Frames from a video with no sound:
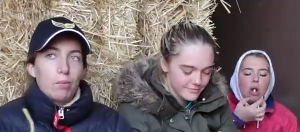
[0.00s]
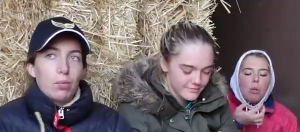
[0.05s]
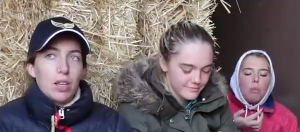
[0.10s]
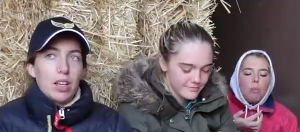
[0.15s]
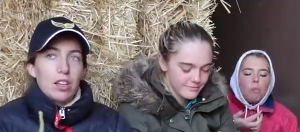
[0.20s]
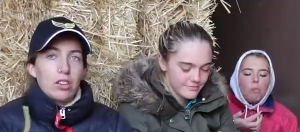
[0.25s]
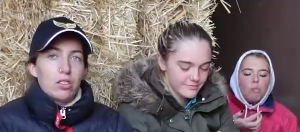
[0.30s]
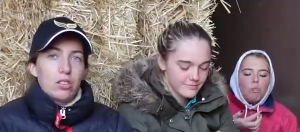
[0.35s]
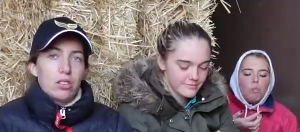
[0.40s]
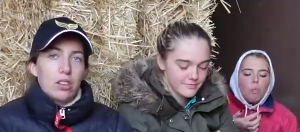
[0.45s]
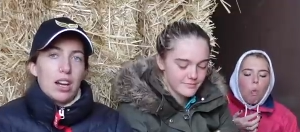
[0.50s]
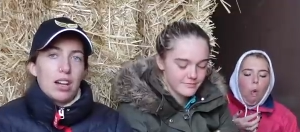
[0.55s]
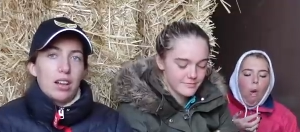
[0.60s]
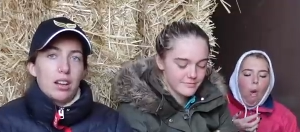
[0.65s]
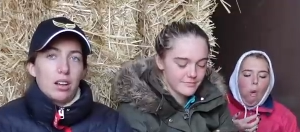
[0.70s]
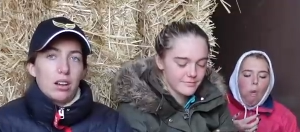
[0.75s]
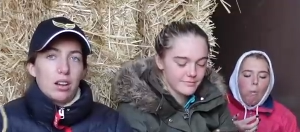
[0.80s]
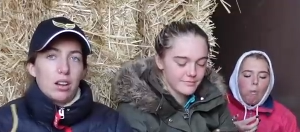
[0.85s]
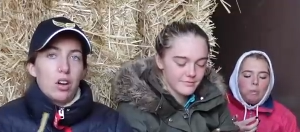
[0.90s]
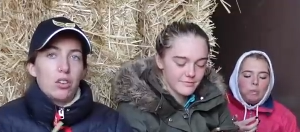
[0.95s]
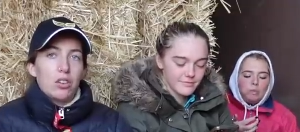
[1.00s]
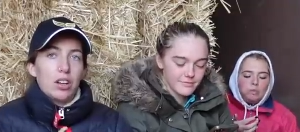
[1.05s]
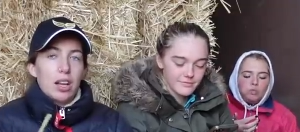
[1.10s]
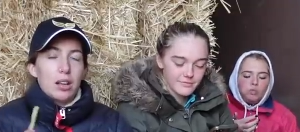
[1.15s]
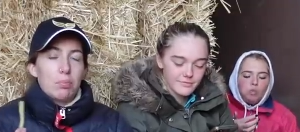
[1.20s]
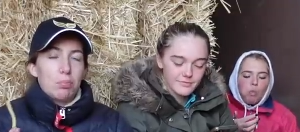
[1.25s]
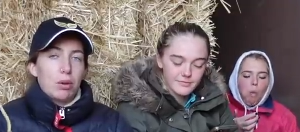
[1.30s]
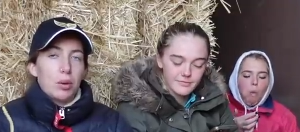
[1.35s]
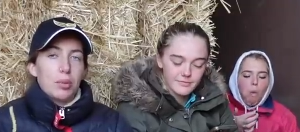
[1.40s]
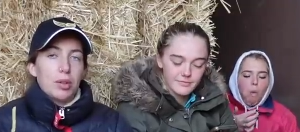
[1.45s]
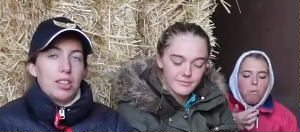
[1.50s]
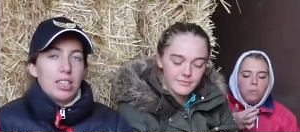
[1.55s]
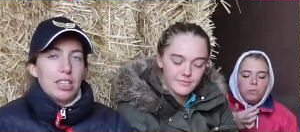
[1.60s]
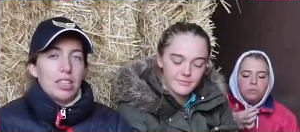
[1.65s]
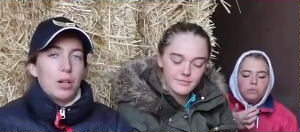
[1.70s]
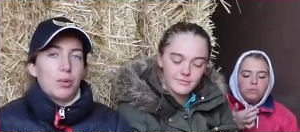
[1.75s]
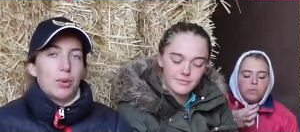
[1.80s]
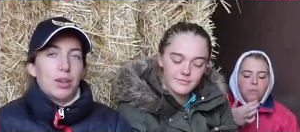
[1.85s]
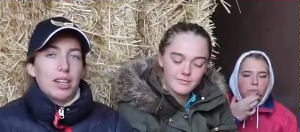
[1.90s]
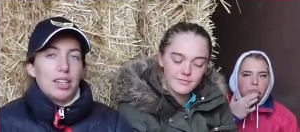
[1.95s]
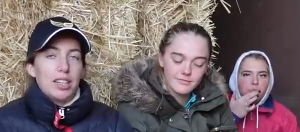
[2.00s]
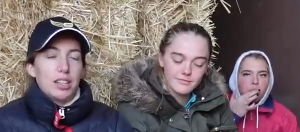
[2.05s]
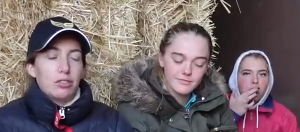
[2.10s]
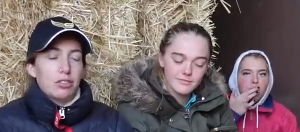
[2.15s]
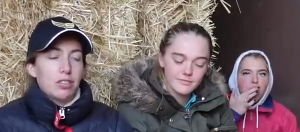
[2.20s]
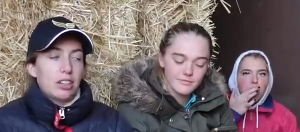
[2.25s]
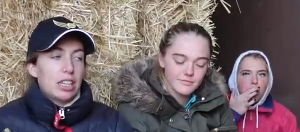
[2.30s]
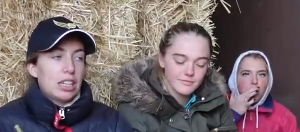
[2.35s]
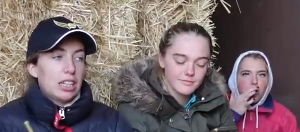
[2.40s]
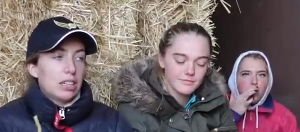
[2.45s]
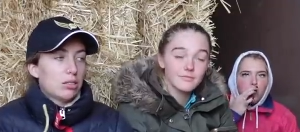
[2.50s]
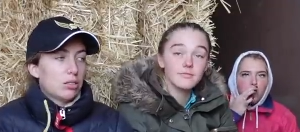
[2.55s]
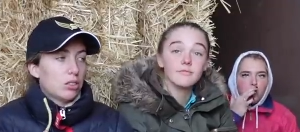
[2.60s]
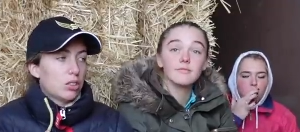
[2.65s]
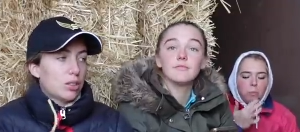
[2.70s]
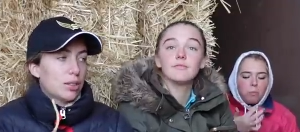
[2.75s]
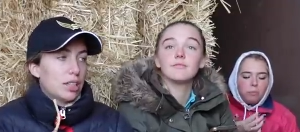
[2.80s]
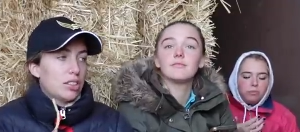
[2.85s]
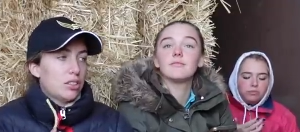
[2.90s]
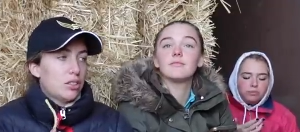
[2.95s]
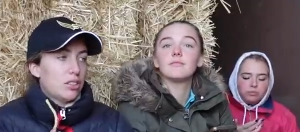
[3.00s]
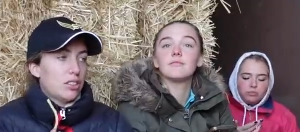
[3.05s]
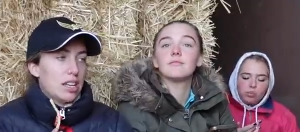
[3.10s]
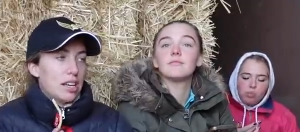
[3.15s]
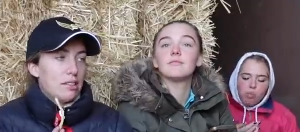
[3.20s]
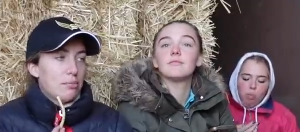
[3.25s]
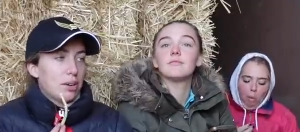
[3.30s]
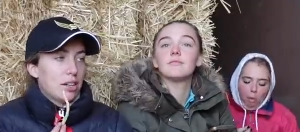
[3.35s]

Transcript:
Speaker 1: he's on like proper DIY livery, so I do save